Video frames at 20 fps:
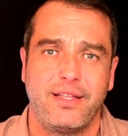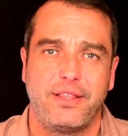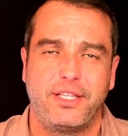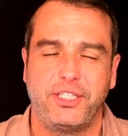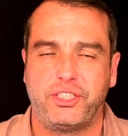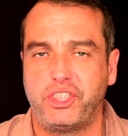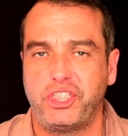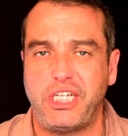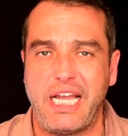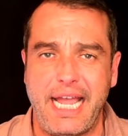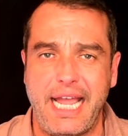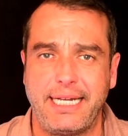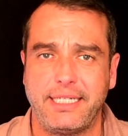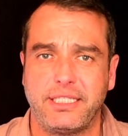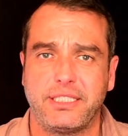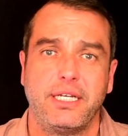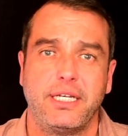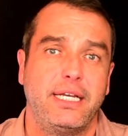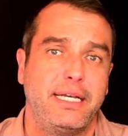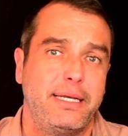the
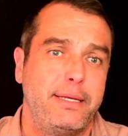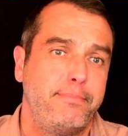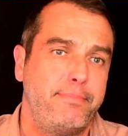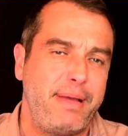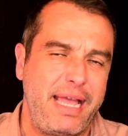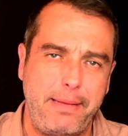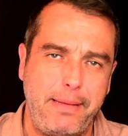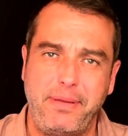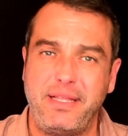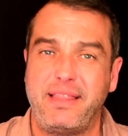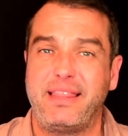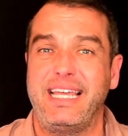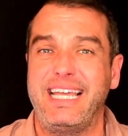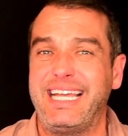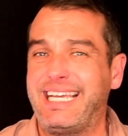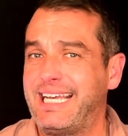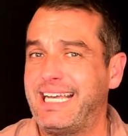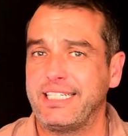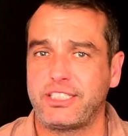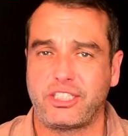chant, maybe
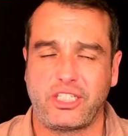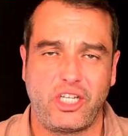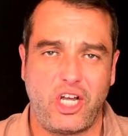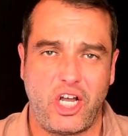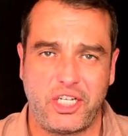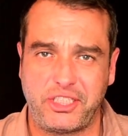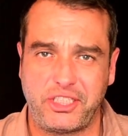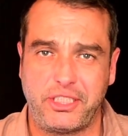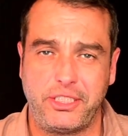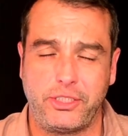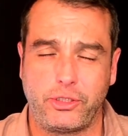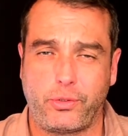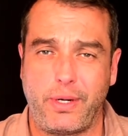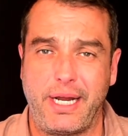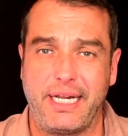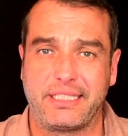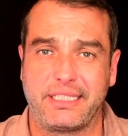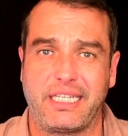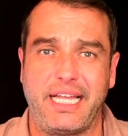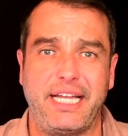it gets lost in
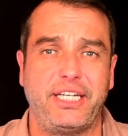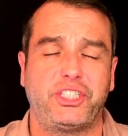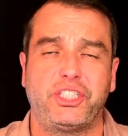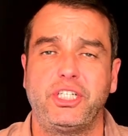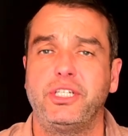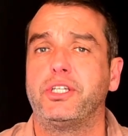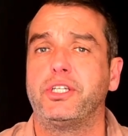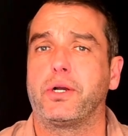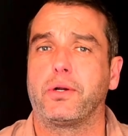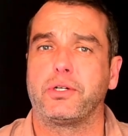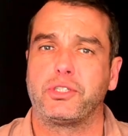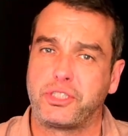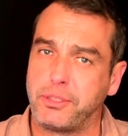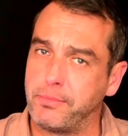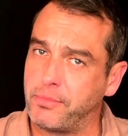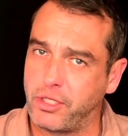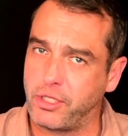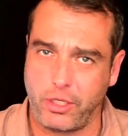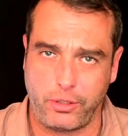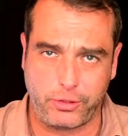translation. There are
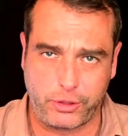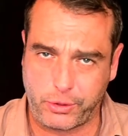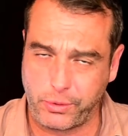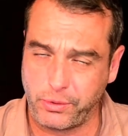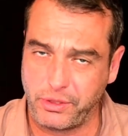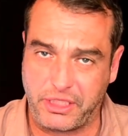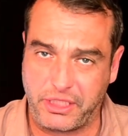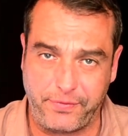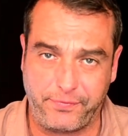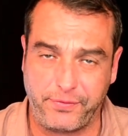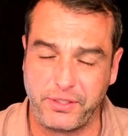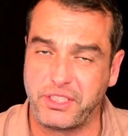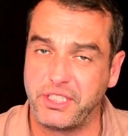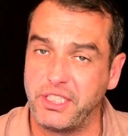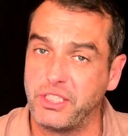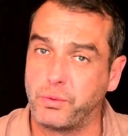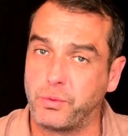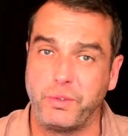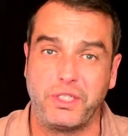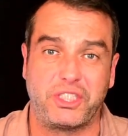some cultural
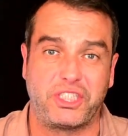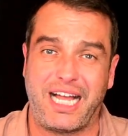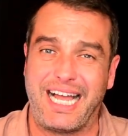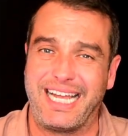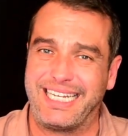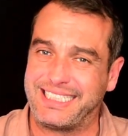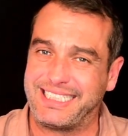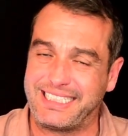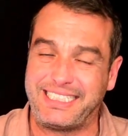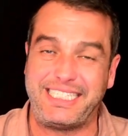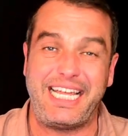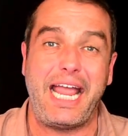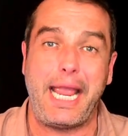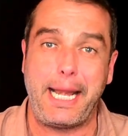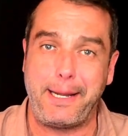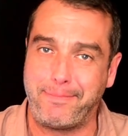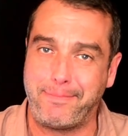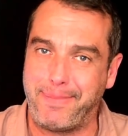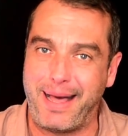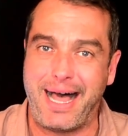differences, which I stand